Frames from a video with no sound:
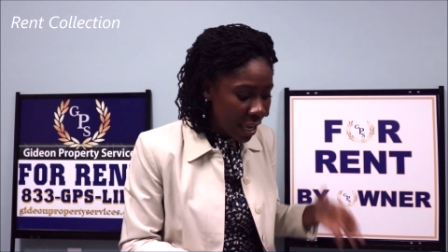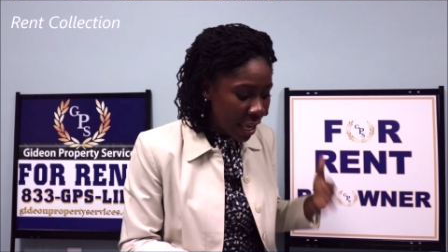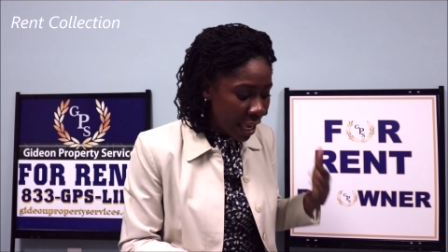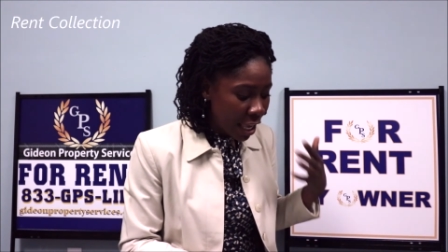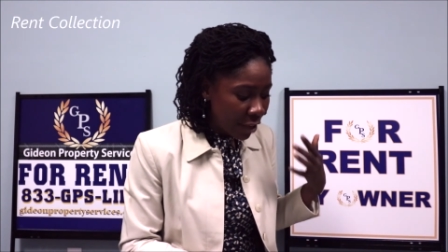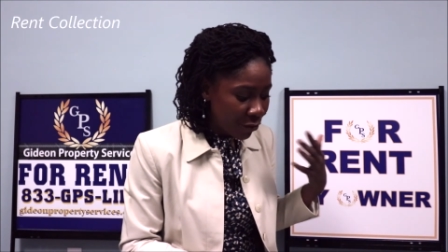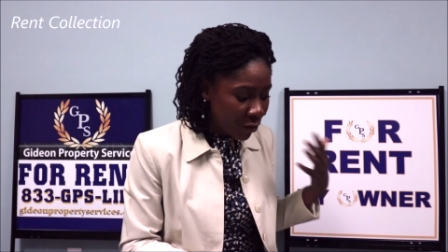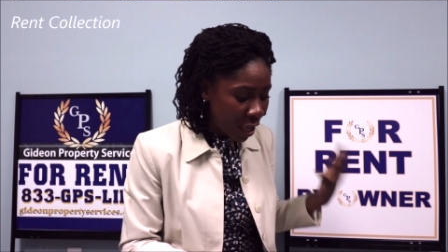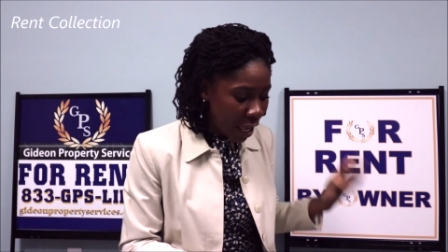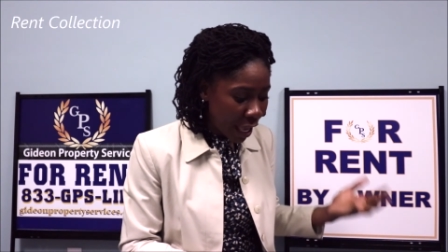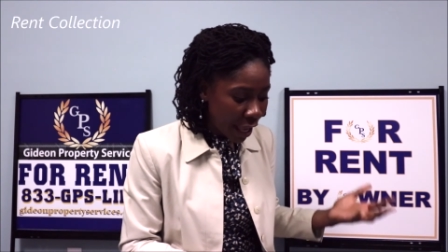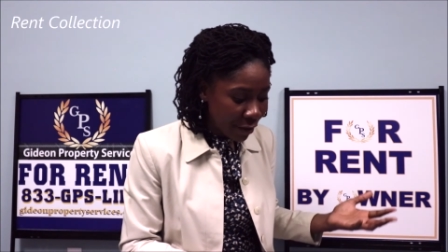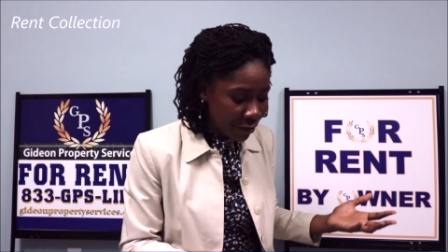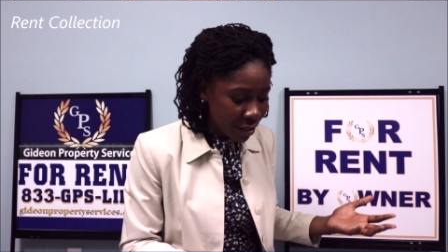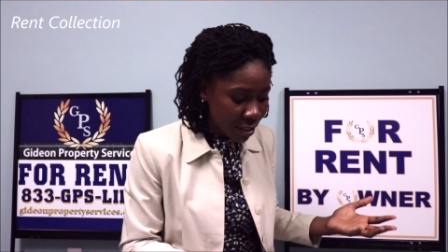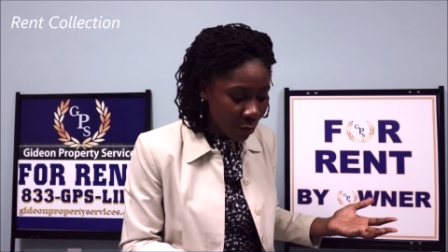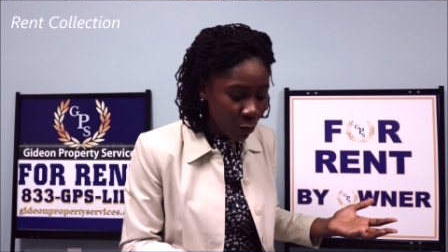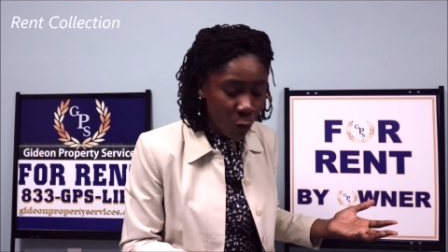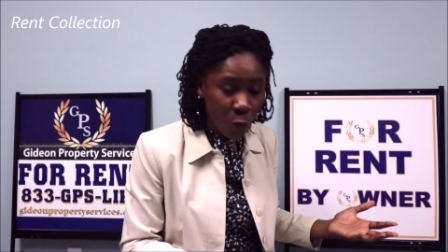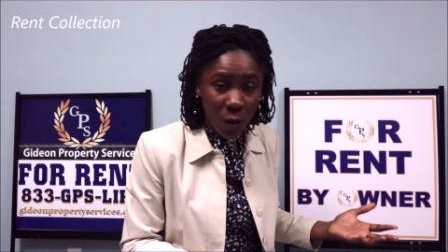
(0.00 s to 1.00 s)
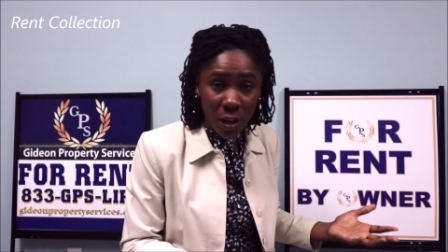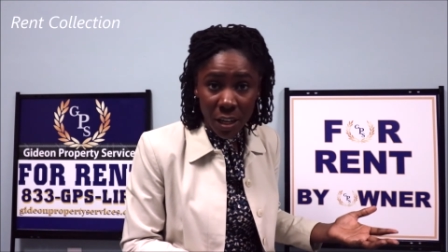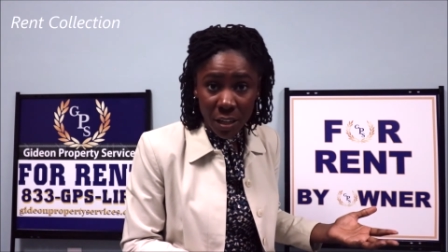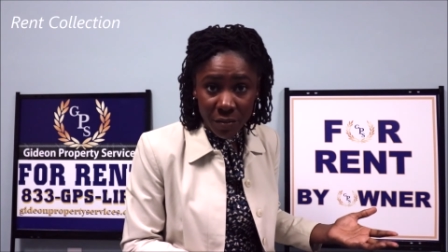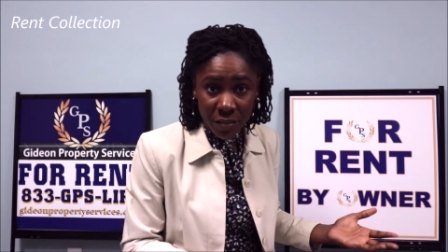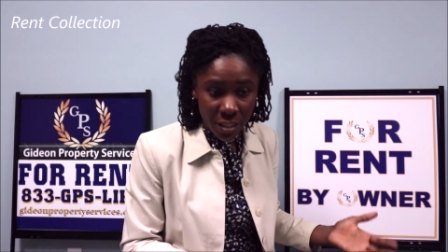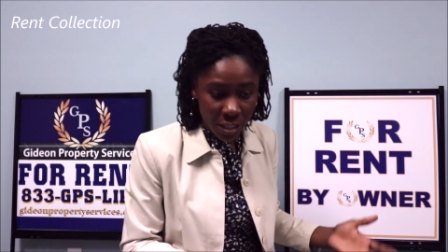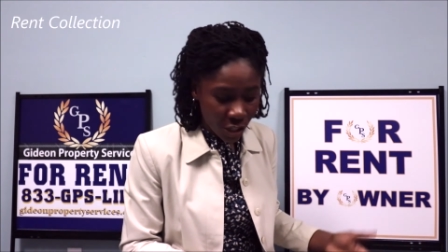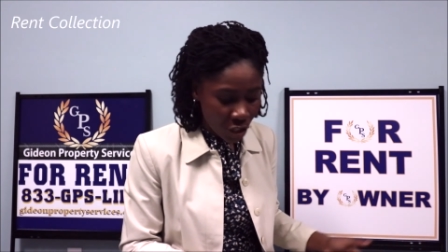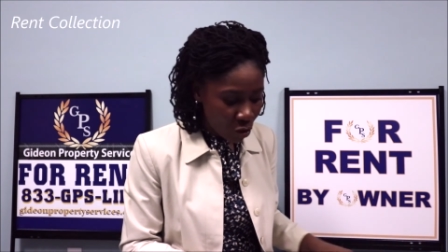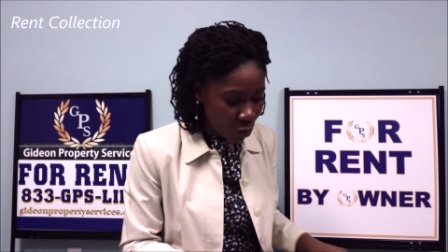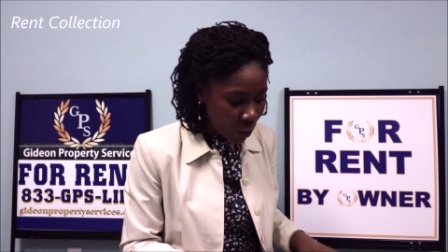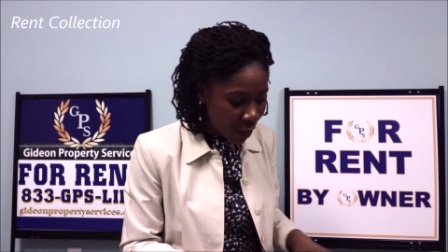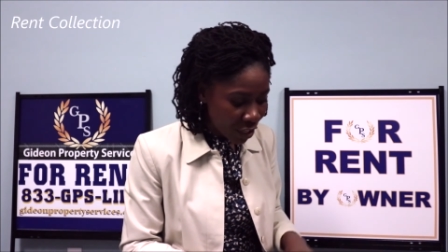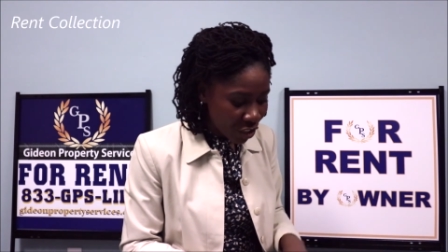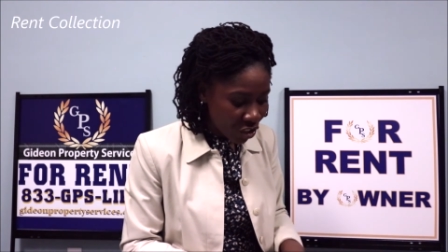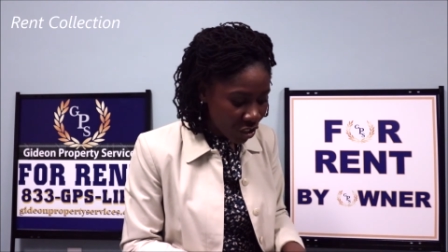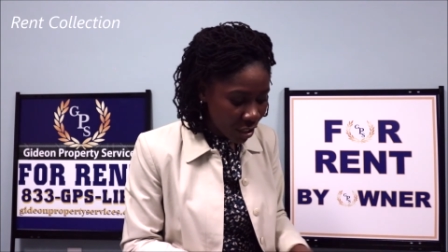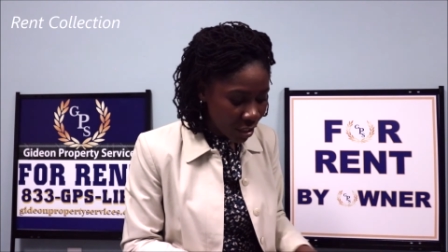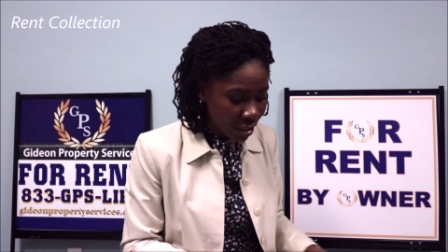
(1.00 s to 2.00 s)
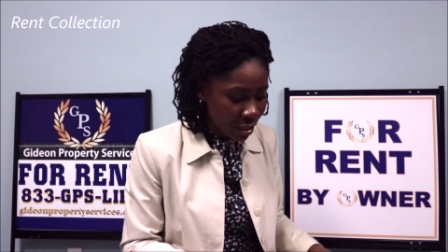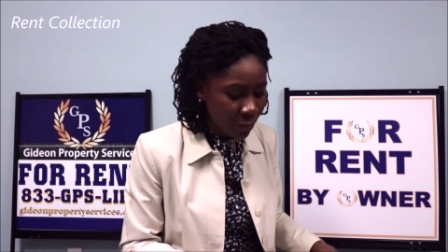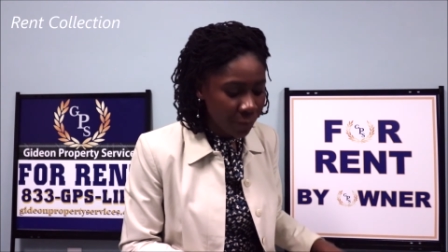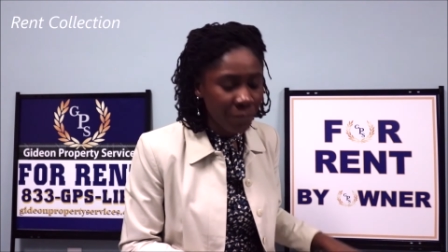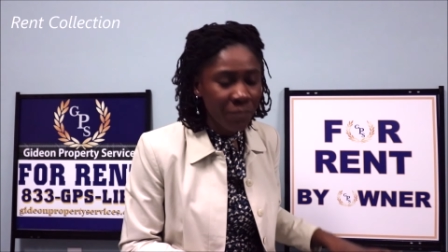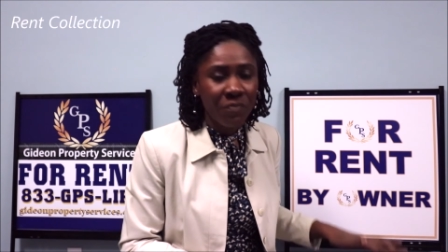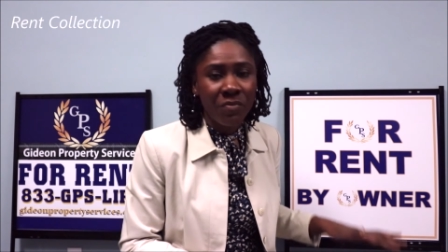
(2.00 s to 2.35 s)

If you have some what if situations,